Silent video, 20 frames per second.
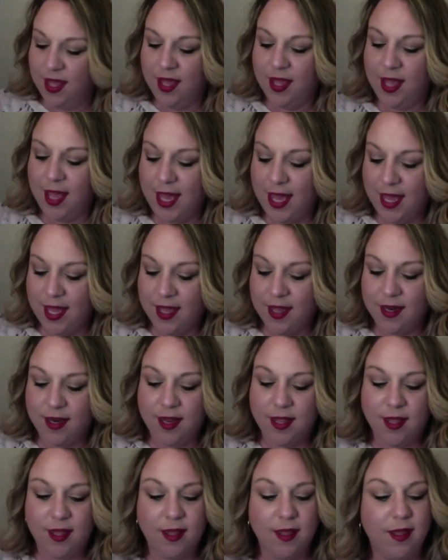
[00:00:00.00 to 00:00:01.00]
And
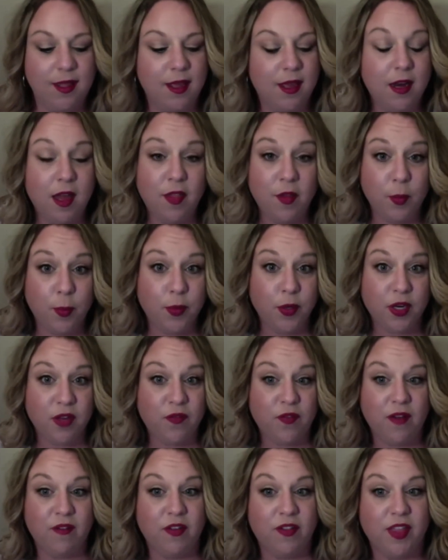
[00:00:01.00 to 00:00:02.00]
another beauty
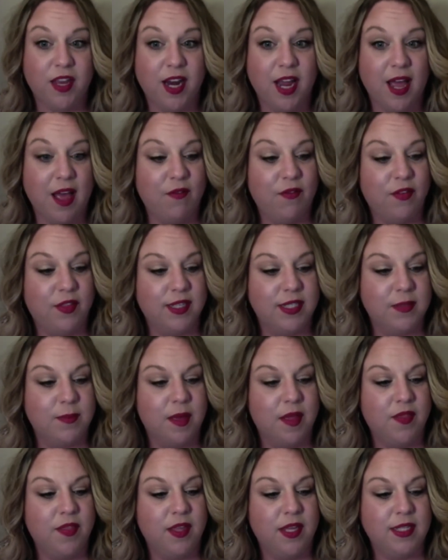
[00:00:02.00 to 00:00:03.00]
favorite that I have for this
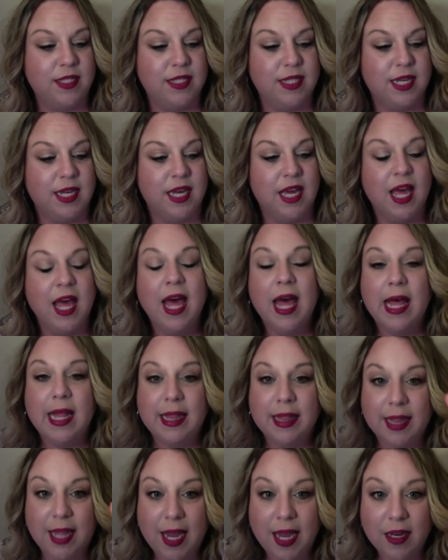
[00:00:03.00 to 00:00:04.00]
month is the
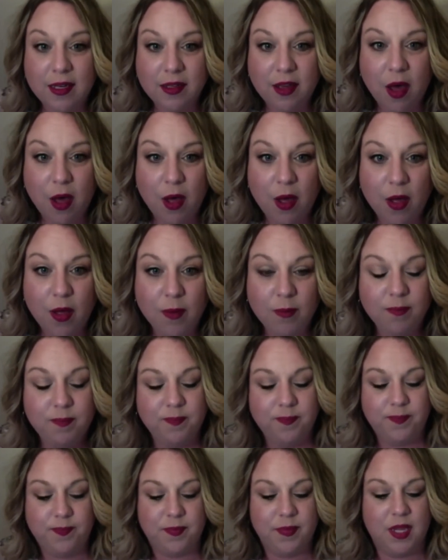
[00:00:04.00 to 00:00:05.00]
Lancome,
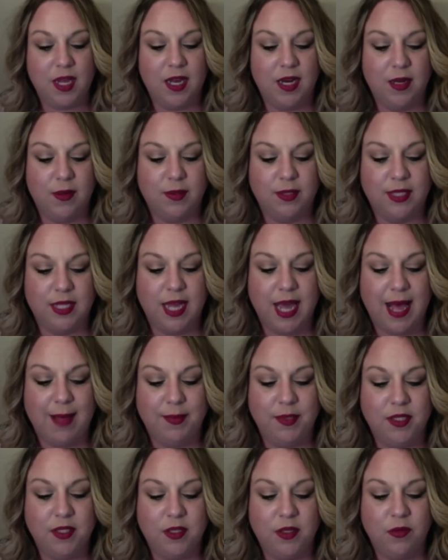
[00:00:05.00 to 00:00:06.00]
and it was the
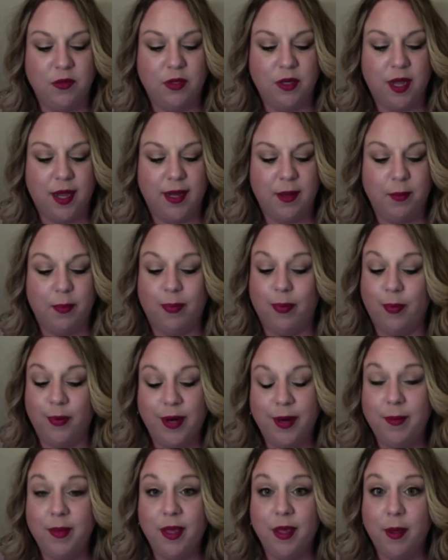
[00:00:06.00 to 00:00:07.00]
Absolute Night
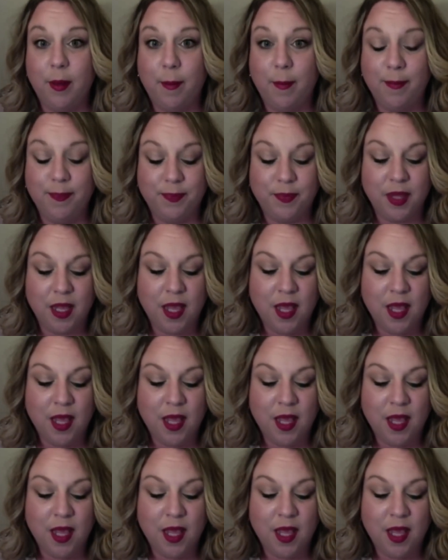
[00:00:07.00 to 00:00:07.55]
Premium